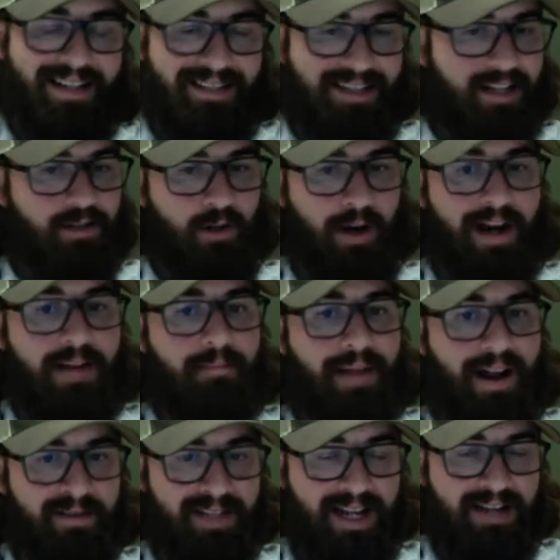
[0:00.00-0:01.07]
six or eight
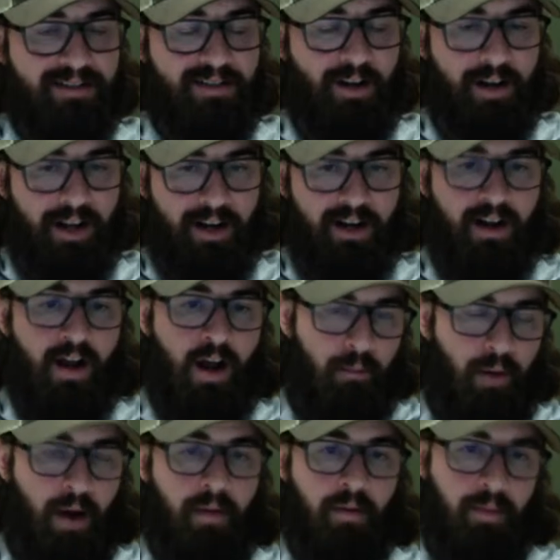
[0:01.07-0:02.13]
pound test on it,
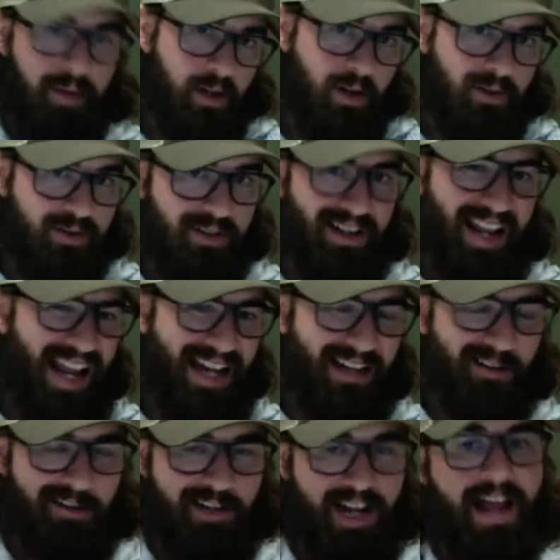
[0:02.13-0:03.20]
probably closer to eight
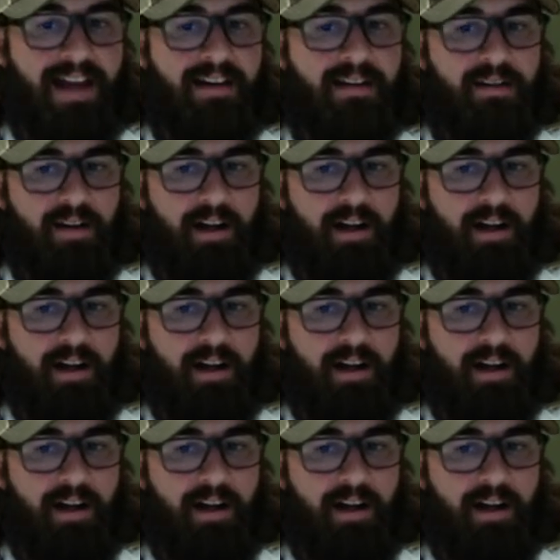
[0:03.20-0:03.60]
or 10.